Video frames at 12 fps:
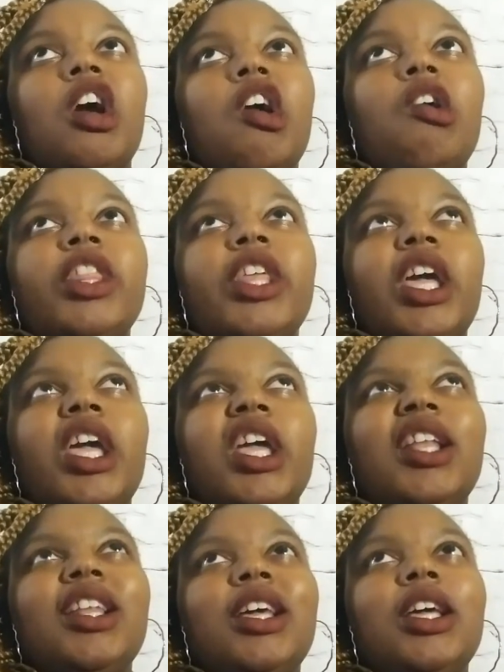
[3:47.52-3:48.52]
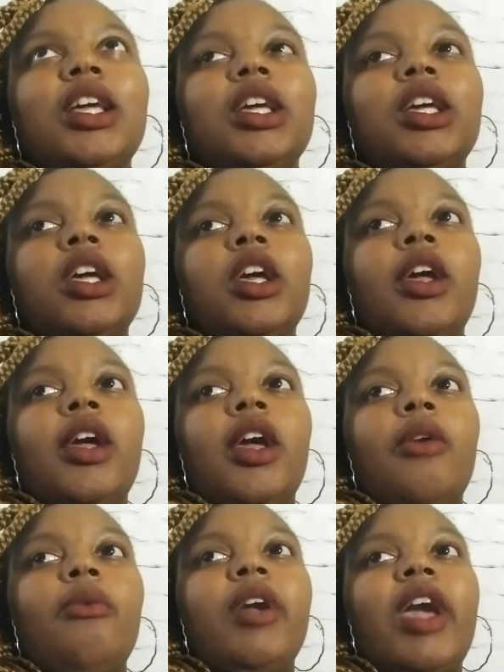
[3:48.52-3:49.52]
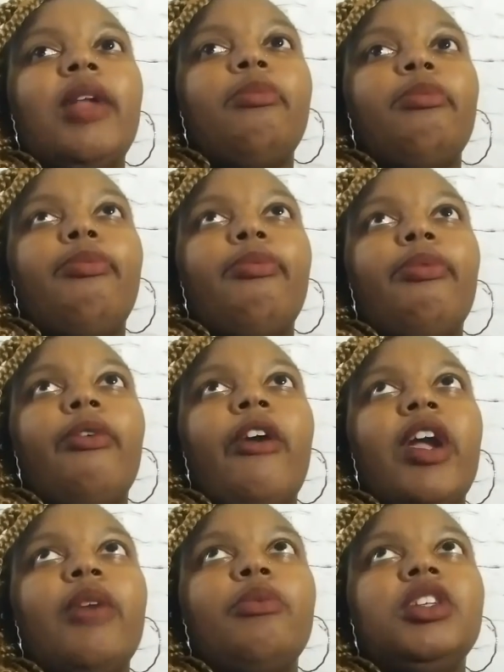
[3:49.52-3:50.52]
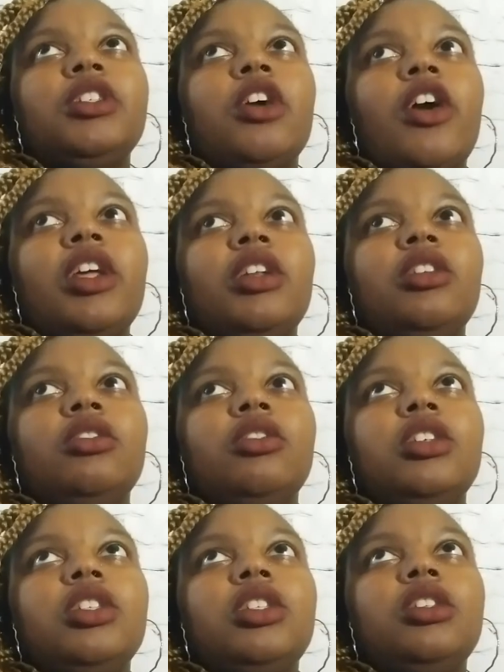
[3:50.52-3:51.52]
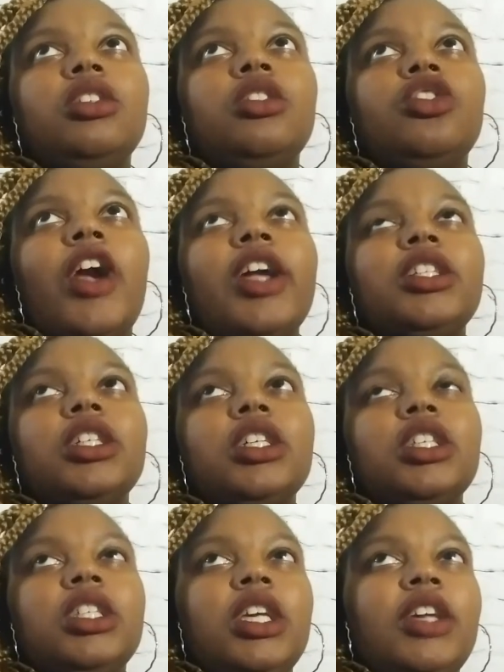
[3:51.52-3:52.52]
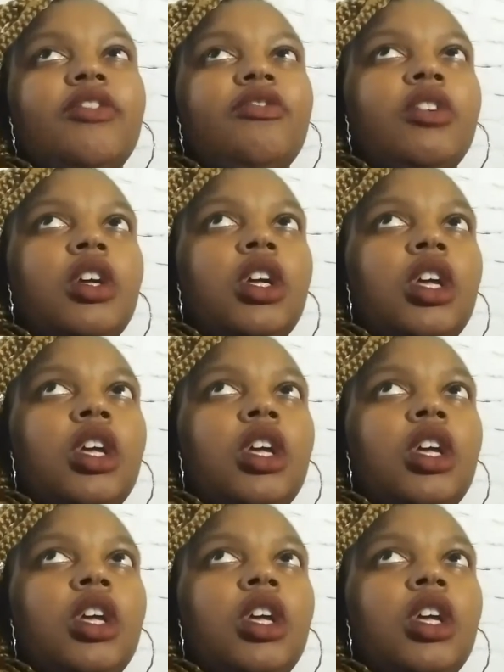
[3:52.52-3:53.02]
So then we got pregnant. We started trying to conceive